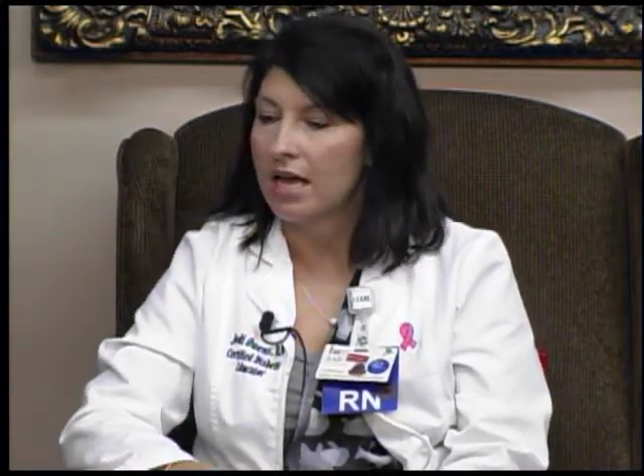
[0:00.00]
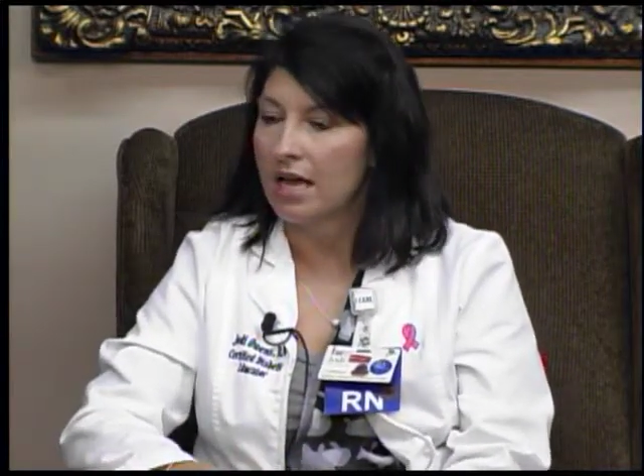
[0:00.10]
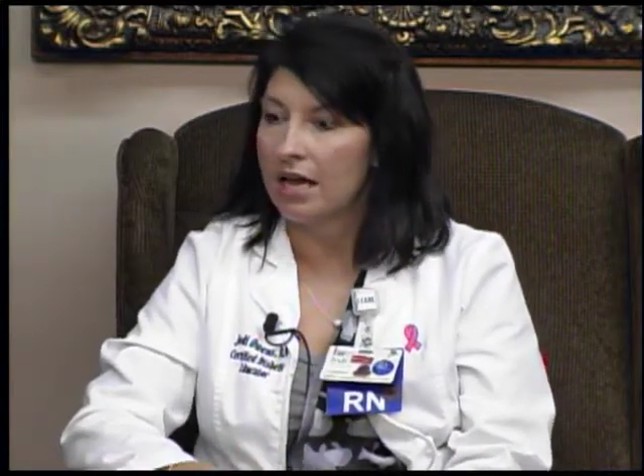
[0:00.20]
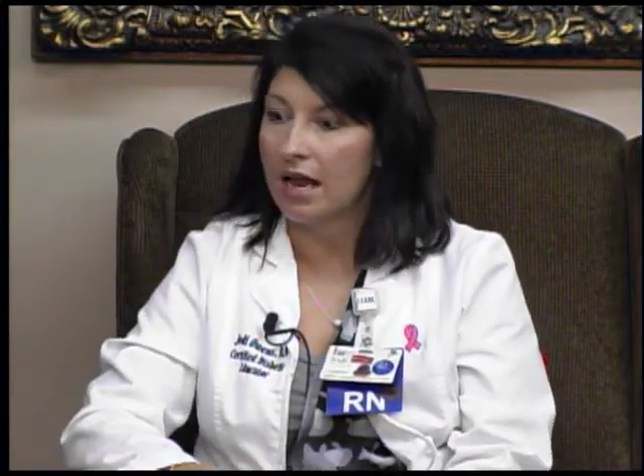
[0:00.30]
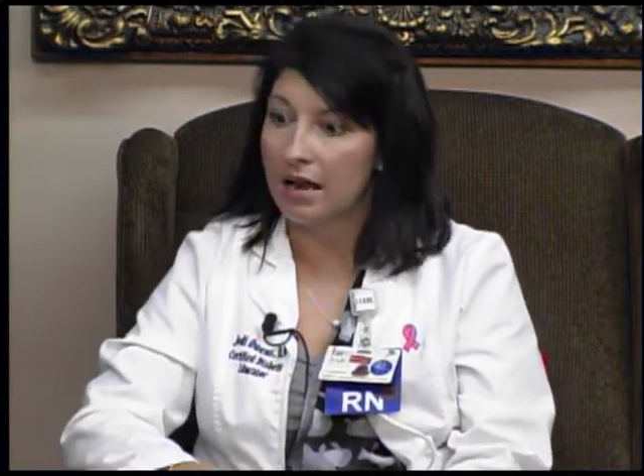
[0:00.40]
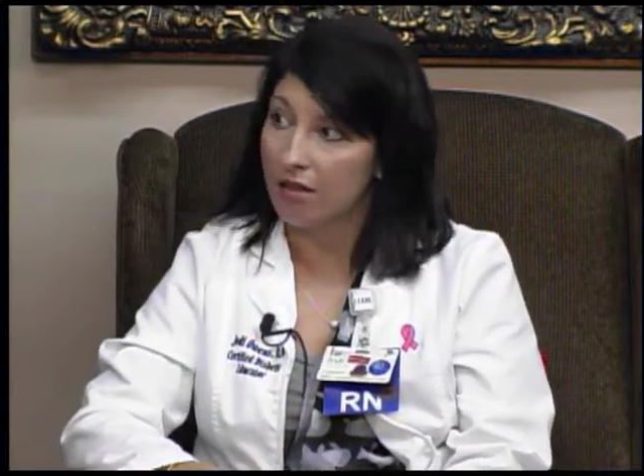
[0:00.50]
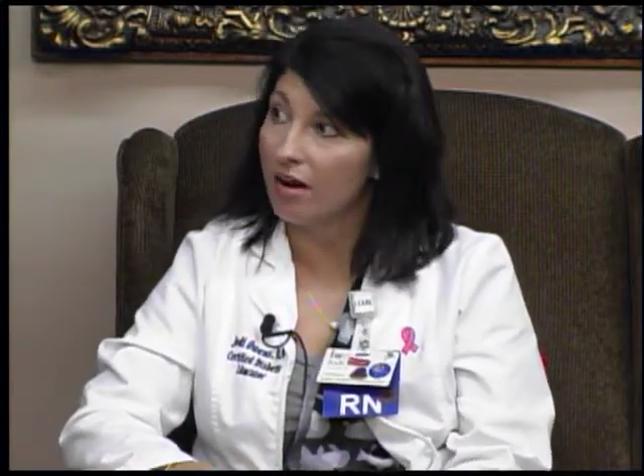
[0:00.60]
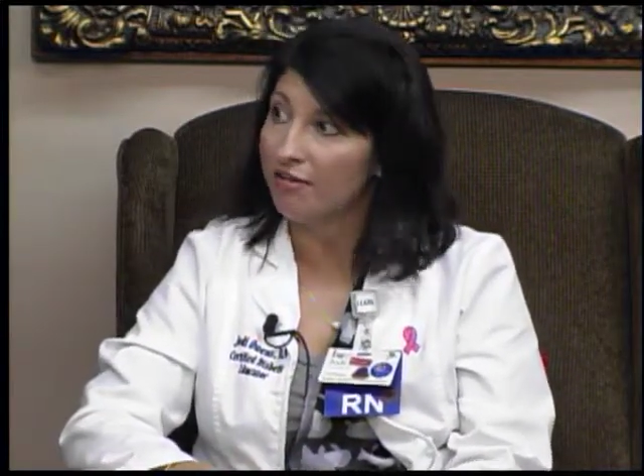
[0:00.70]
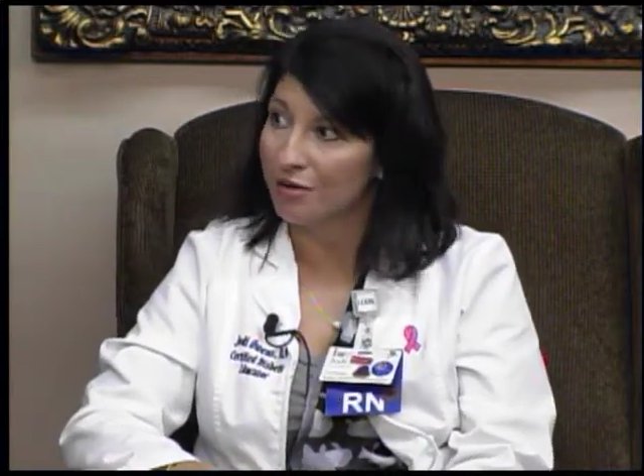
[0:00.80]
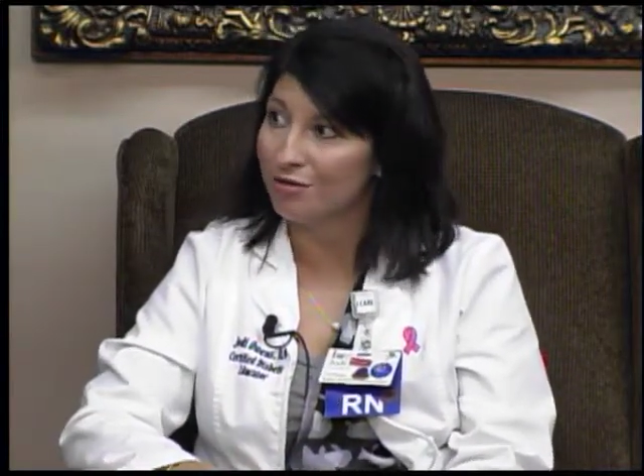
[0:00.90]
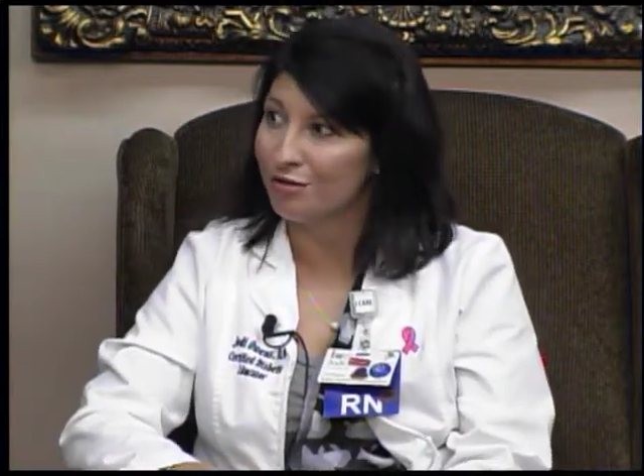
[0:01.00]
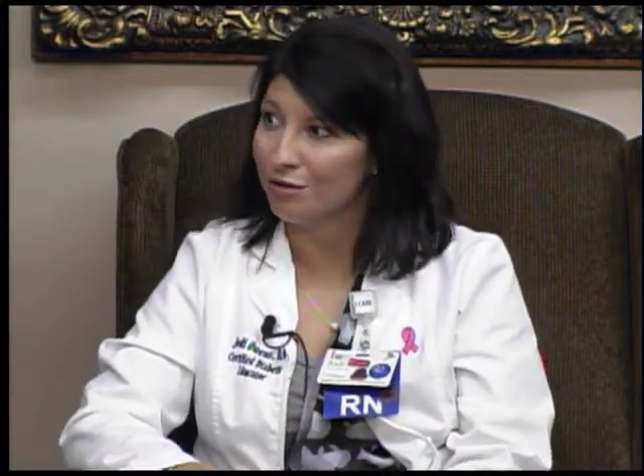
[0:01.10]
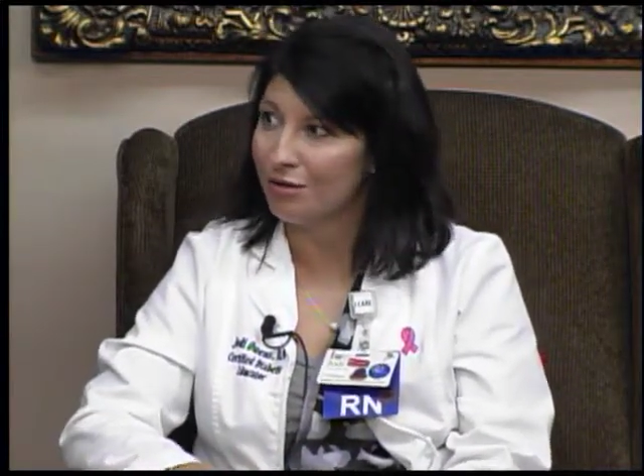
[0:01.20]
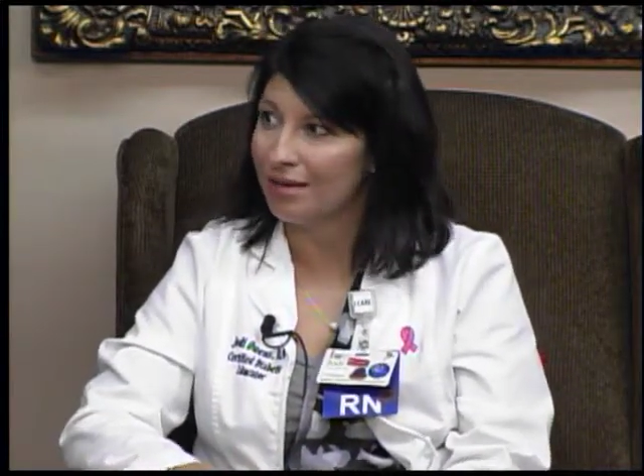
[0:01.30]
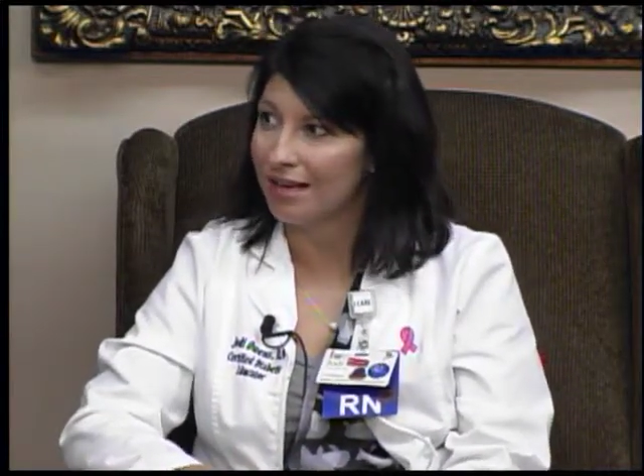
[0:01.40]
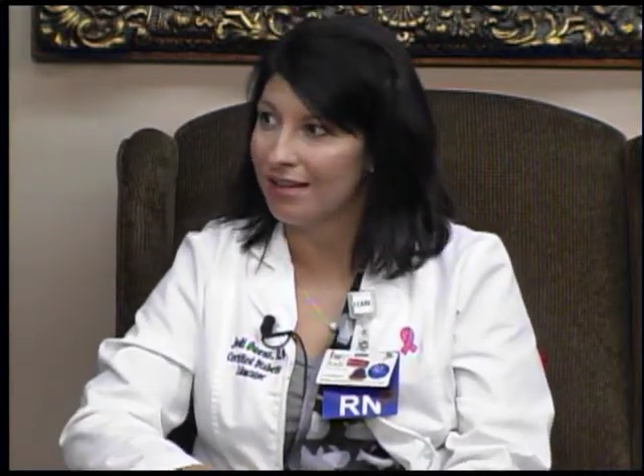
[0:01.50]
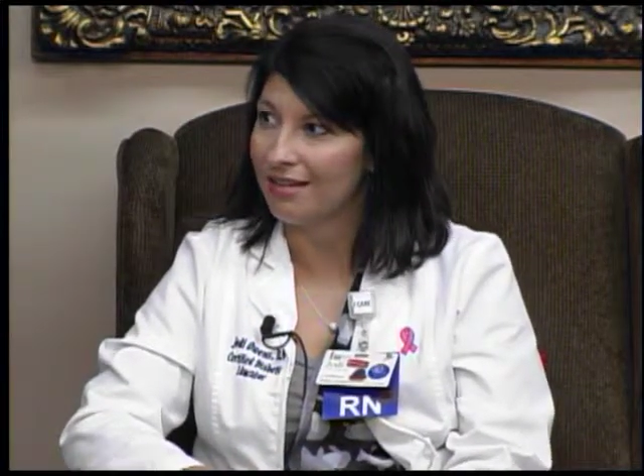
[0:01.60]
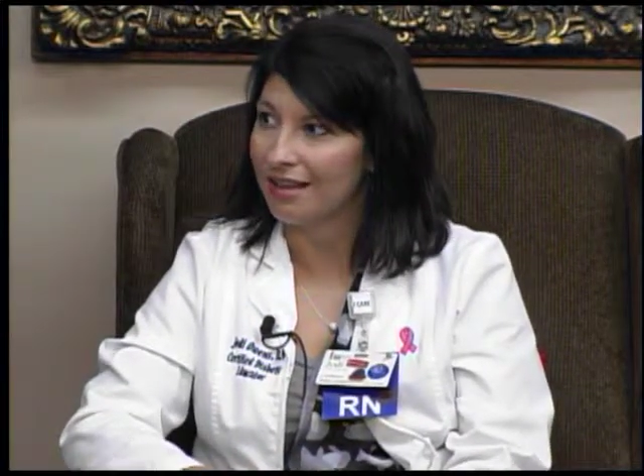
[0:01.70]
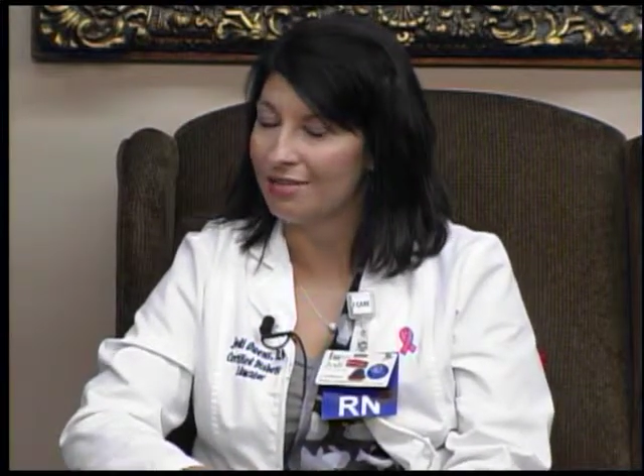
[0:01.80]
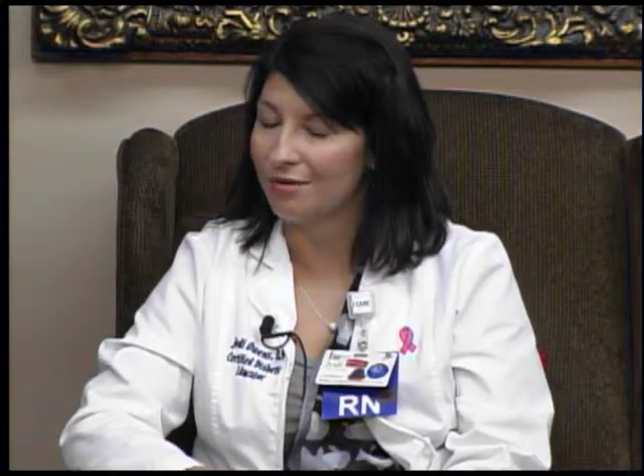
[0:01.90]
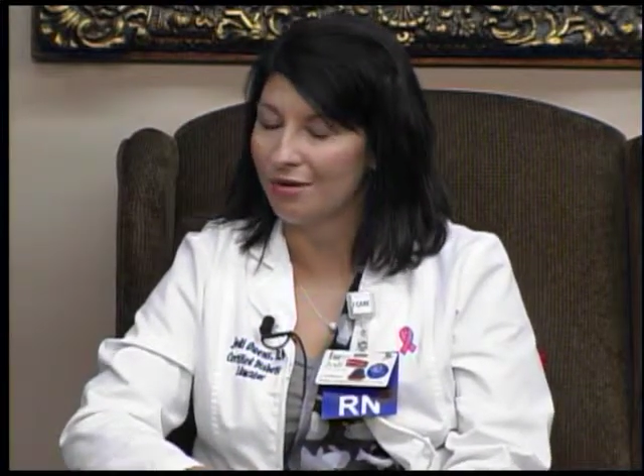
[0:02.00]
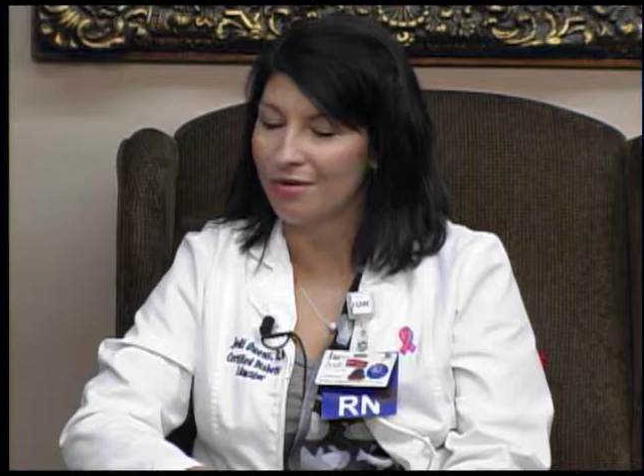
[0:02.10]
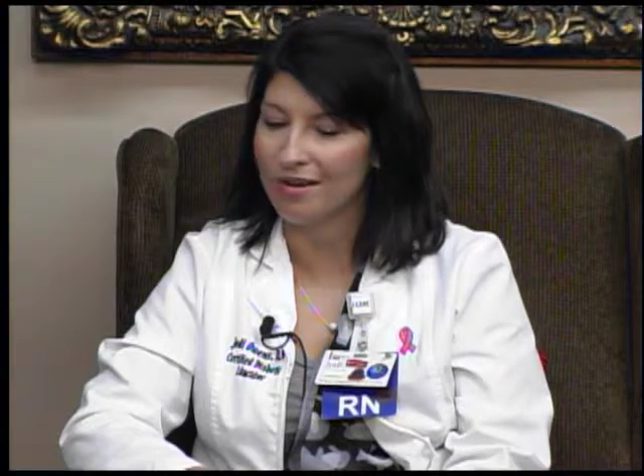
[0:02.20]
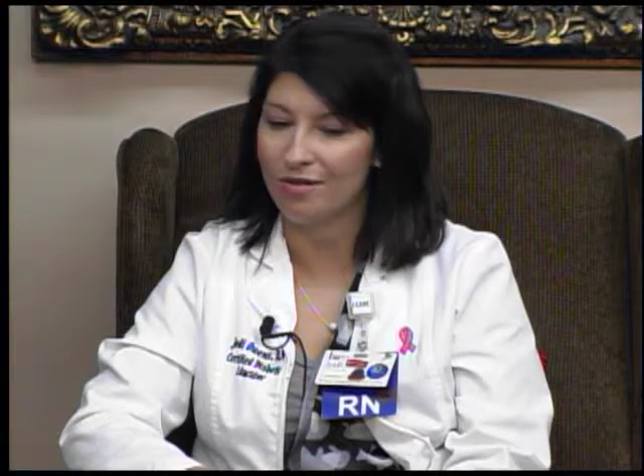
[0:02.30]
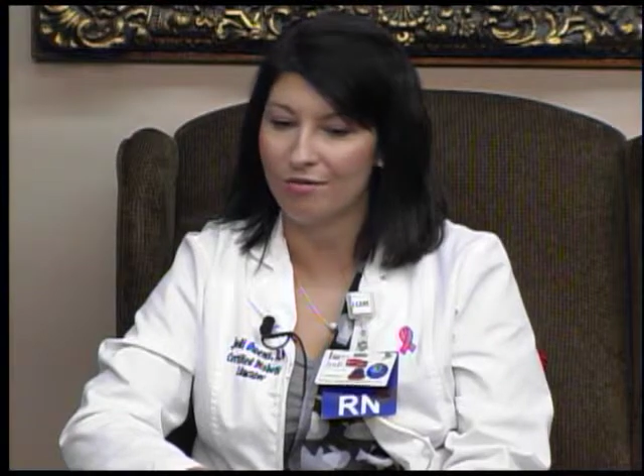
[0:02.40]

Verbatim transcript: And, and a lot of folks do, and, and that's why we,